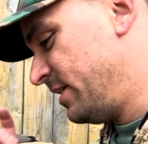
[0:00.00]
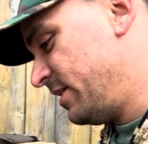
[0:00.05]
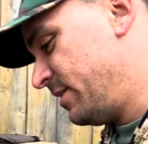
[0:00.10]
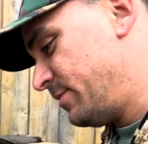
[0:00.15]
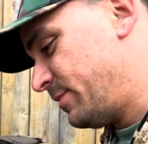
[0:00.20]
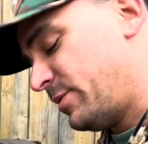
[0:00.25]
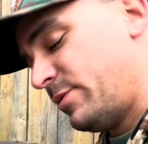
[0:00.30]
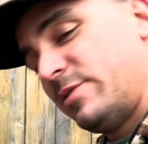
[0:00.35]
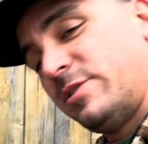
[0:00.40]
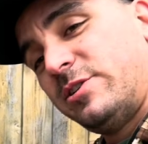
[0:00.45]

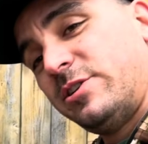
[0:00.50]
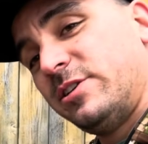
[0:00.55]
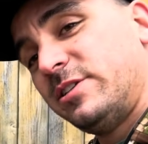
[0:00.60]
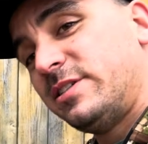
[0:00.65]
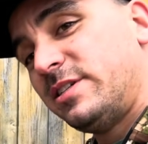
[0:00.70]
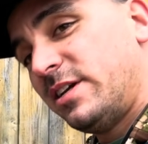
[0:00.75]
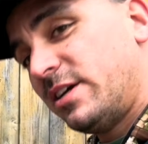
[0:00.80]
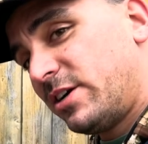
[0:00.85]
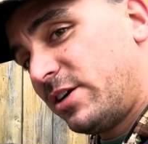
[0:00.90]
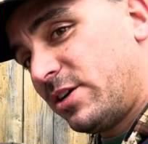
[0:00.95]
but we should
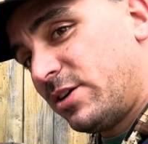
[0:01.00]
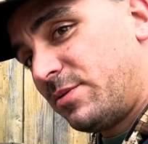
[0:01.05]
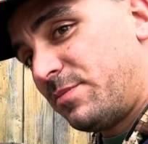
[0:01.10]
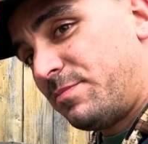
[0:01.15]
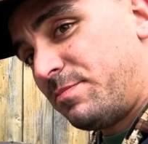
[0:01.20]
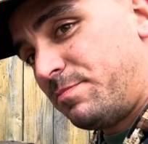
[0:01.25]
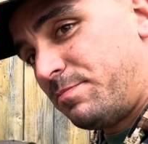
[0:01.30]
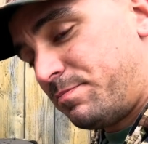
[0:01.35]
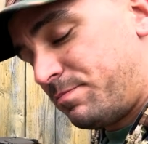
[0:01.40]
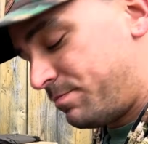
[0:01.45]
see a good
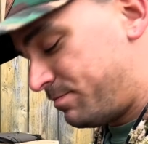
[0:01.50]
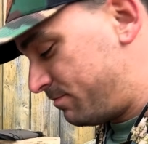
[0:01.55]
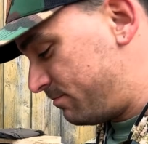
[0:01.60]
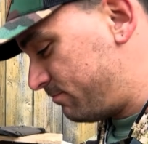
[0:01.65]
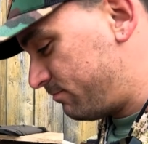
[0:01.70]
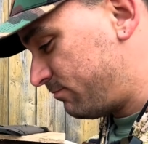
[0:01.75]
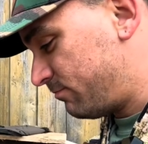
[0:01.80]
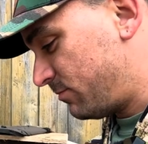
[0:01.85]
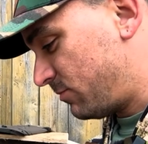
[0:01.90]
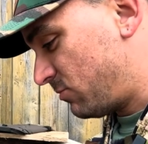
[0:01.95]

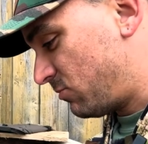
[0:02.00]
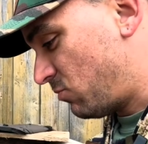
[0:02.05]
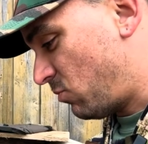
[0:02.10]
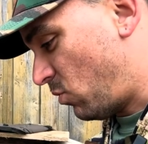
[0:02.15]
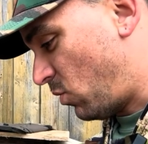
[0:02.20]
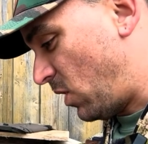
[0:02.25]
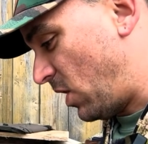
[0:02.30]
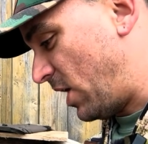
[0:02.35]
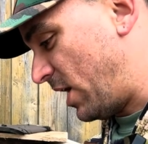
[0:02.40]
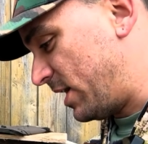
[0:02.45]

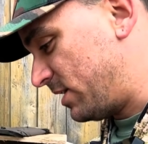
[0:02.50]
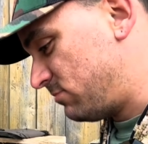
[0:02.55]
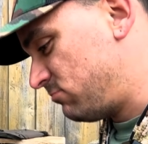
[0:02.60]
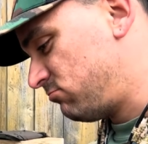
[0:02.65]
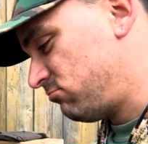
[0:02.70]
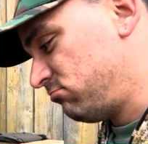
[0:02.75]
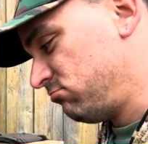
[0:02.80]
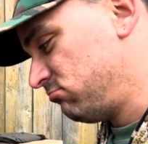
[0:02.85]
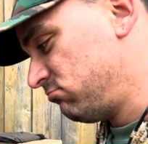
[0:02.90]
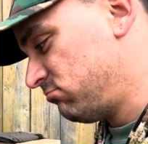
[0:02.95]
wide
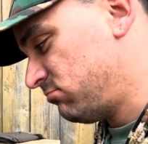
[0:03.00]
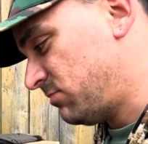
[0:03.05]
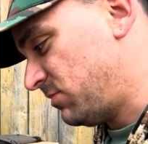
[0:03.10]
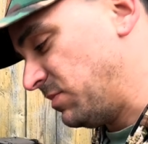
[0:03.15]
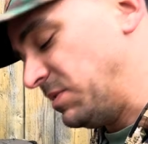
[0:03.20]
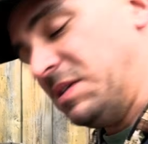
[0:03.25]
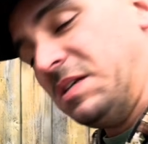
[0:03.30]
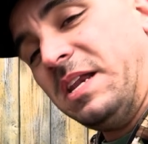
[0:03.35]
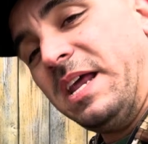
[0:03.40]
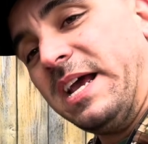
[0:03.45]

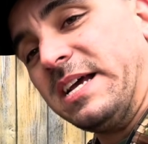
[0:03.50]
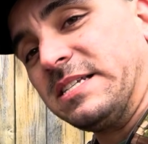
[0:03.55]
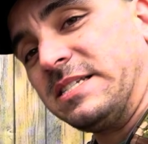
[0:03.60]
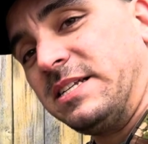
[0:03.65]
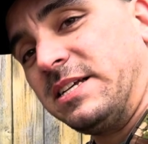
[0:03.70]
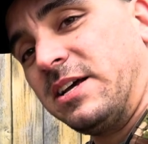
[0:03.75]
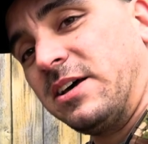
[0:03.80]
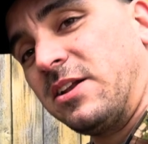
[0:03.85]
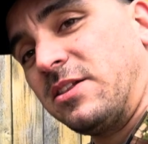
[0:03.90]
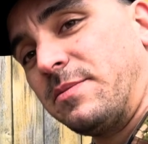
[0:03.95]
nasty
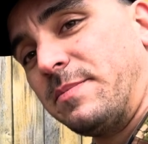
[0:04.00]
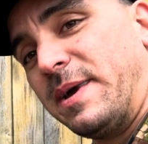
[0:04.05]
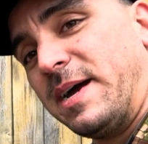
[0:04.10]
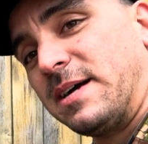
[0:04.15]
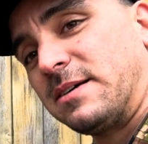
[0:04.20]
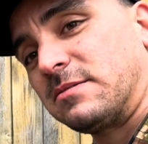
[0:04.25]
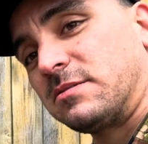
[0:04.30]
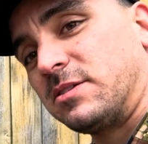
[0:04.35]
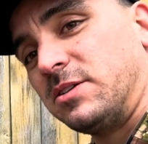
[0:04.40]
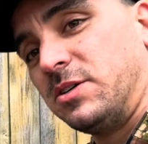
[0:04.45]
cut on the
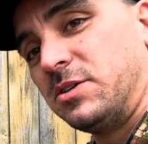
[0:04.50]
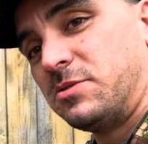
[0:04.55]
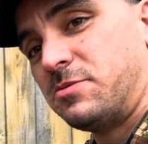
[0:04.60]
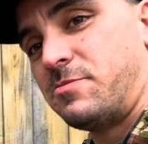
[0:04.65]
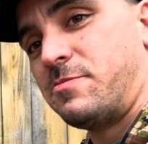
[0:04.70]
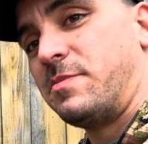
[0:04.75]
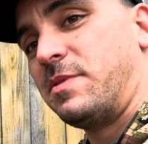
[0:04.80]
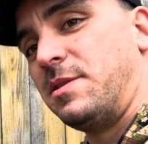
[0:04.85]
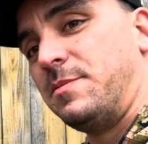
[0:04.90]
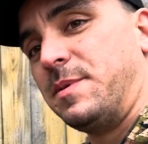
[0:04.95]
back. So
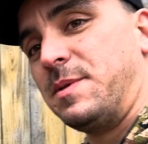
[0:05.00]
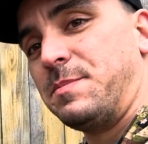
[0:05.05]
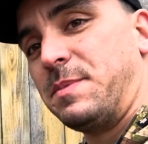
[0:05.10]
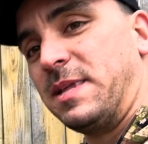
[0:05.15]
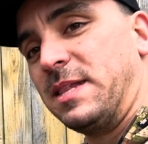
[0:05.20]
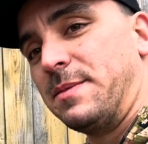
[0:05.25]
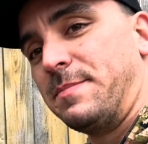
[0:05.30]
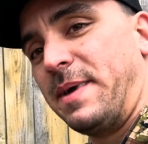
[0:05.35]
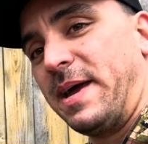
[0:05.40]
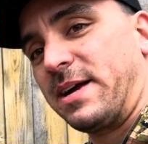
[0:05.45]
let me
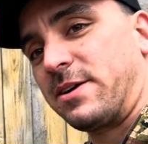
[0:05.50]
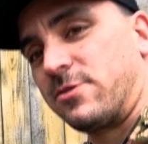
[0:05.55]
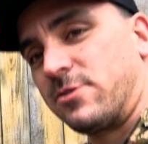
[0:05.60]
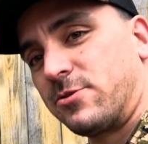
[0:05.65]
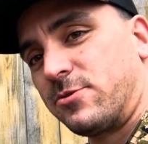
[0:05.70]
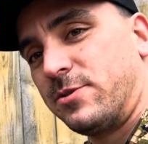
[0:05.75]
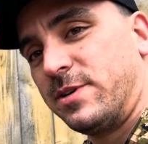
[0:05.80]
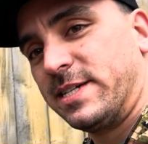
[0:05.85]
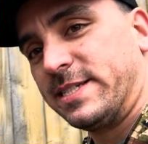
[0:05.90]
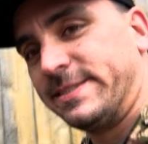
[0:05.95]
peel it back real
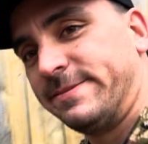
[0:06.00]
quick.